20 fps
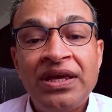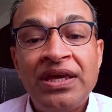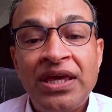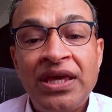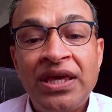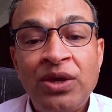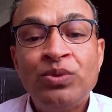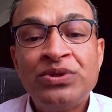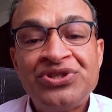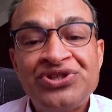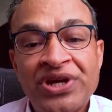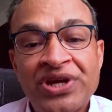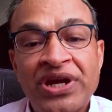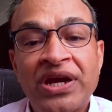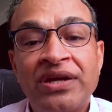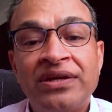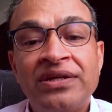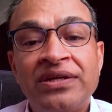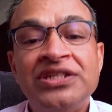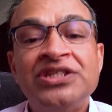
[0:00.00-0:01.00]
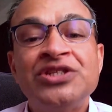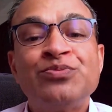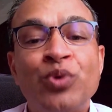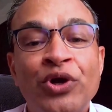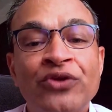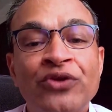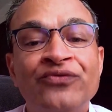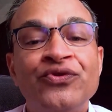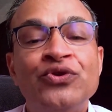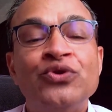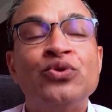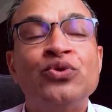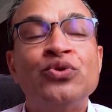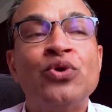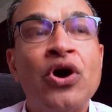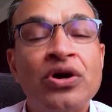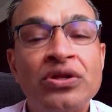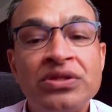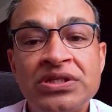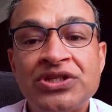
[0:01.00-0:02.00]
He will share his point of view
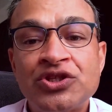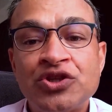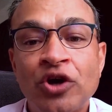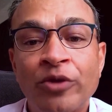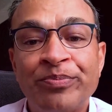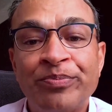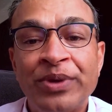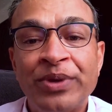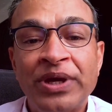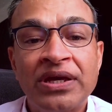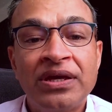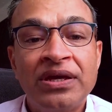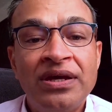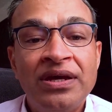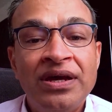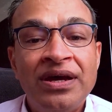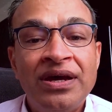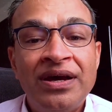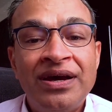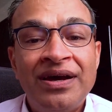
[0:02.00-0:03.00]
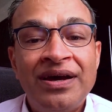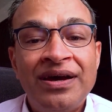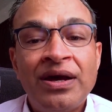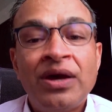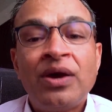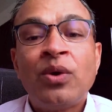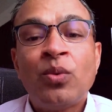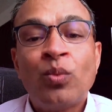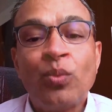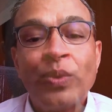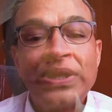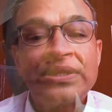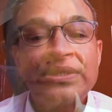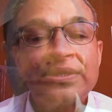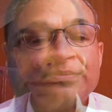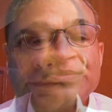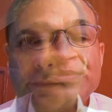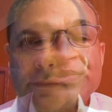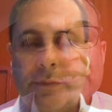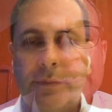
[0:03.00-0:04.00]
on this topic.
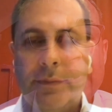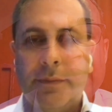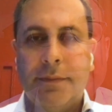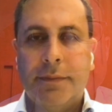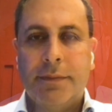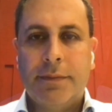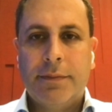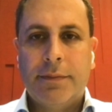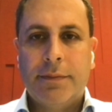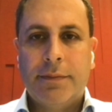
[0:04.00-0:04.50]
Welcome, Gustavo.